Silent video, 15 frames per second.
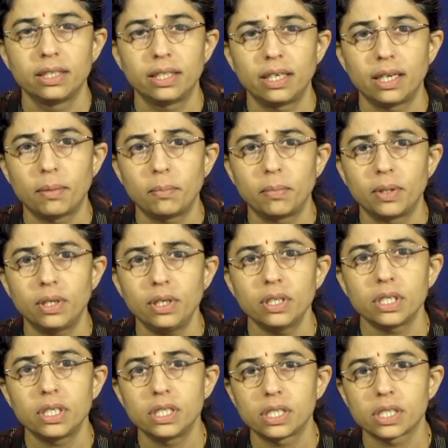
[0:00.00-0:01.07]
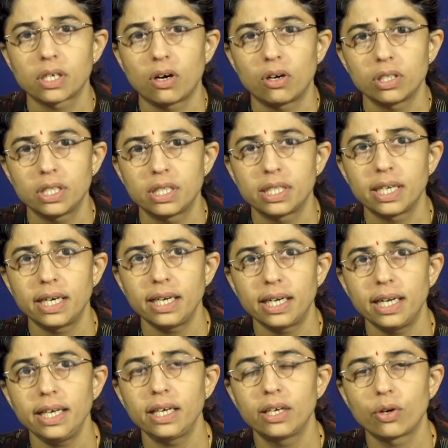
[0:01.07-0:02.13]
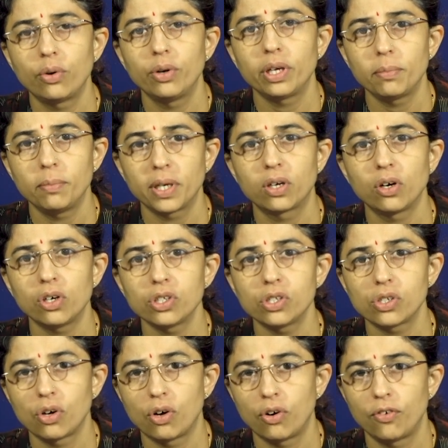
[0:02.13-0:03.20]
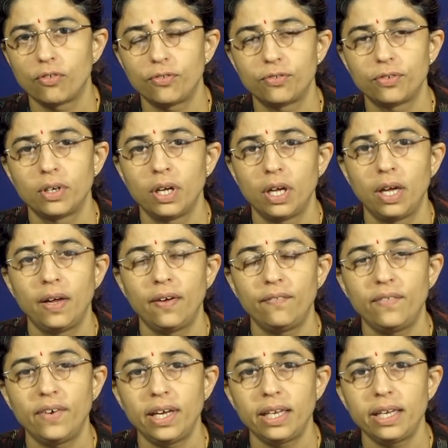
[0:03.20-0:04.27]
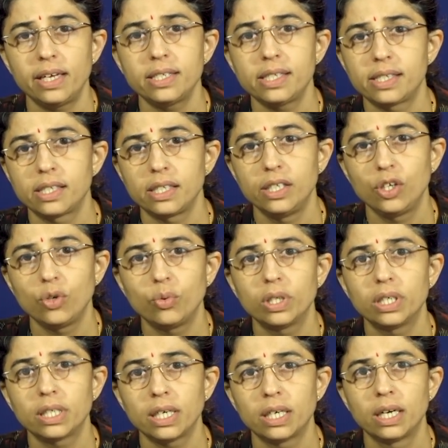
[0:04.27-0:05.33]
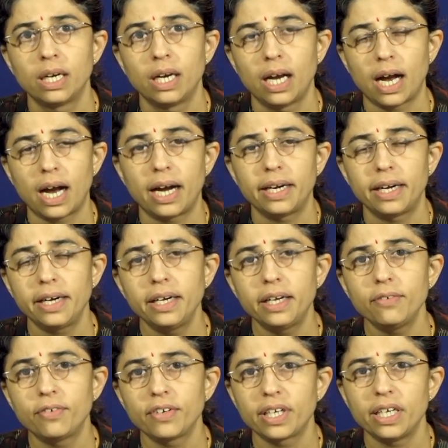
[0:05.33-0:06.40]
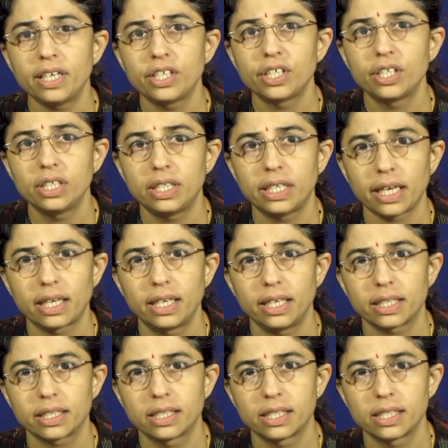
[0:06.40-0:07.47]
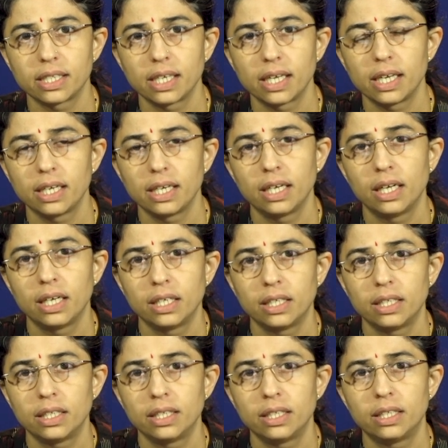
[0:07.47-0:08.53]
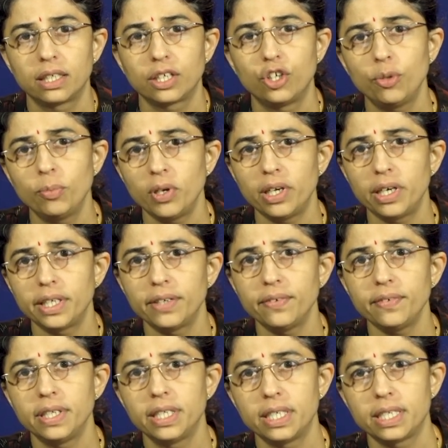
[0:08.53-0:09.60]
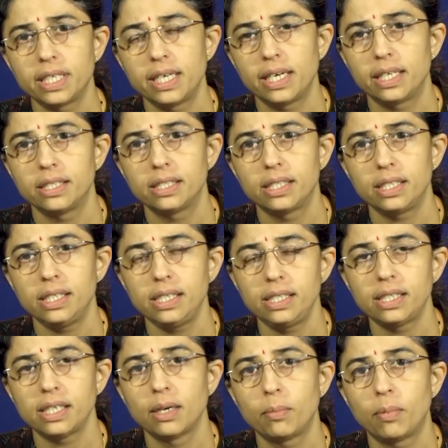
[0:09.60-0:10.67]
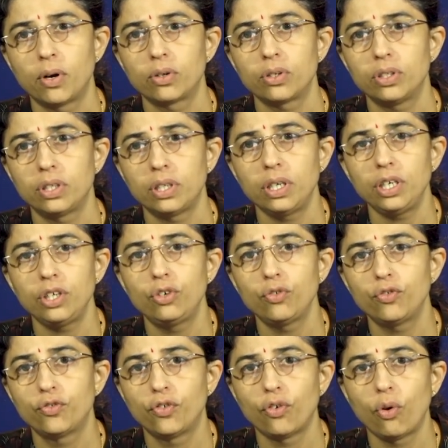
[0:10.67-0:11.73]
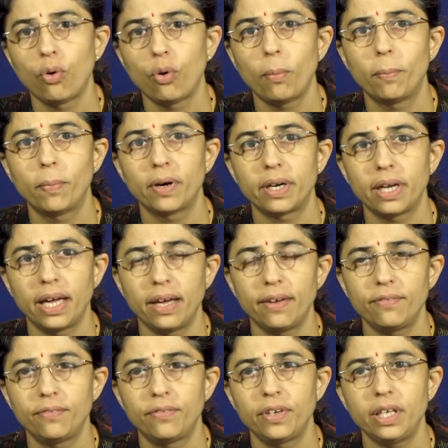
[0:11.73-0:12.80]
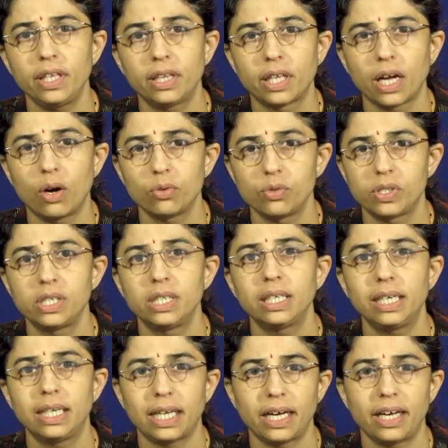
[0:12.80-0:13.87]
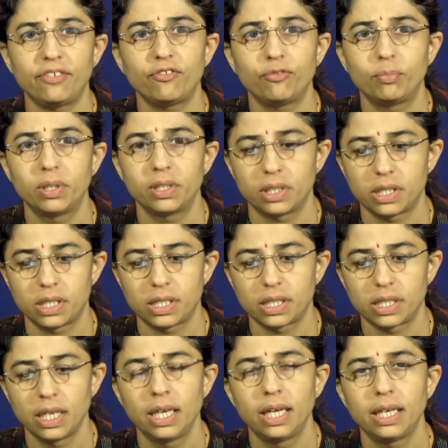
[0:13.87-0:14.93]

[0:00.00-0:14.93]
The number is constantly growing because of various newer identification techniques. The cumulative incidence is about 3 to 4 per every 1000 live births.